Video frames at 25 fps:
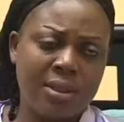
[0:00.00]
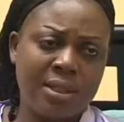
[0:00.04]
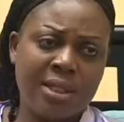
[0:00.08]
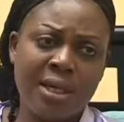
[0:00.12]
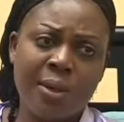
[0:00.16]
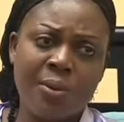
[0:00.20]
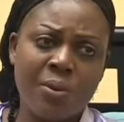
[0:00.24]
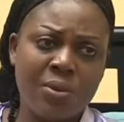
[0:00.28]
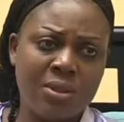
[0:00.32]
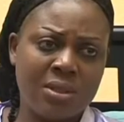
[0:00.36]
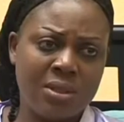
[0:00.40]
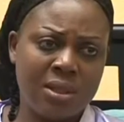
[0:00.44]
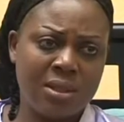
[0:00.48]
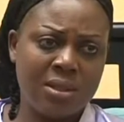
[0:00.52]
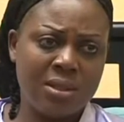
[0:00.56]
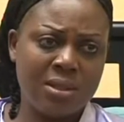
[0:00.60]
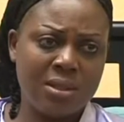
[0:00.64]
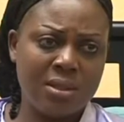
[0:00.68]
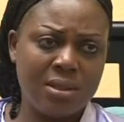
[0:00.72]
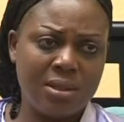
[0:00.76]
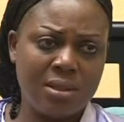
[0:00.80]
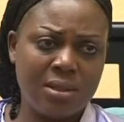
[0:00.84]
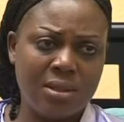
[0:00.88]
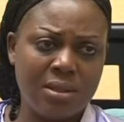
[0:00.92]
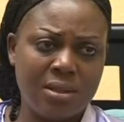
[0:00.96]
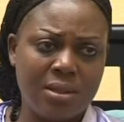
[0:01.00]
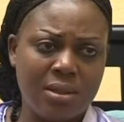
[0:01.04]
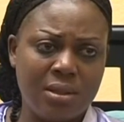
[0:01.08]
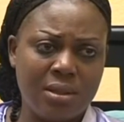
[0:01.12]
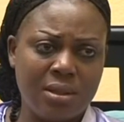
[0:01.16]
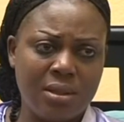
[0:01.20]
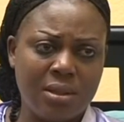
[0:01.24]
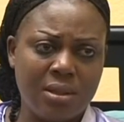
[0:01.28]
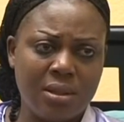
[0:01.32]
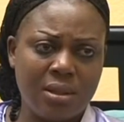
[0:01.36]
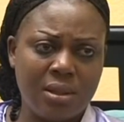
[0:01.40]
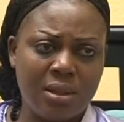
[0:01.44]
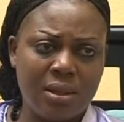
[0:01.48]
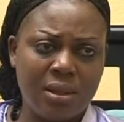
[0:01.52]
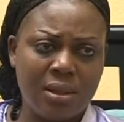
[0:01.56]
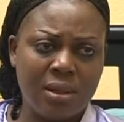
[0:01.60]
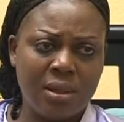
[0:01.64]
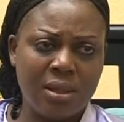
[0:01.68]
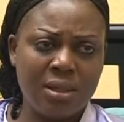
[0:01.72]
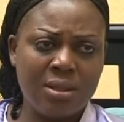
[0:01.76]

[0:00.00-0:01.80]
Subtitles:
That was it. Hmm.